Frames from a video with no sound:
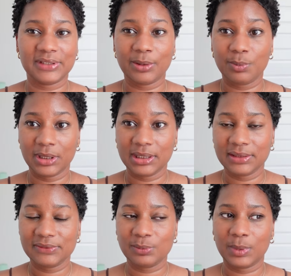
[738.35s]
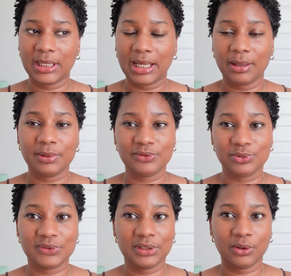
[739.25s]
I was when I was
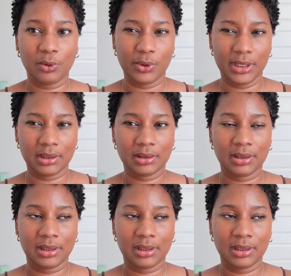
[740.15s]
using the oil.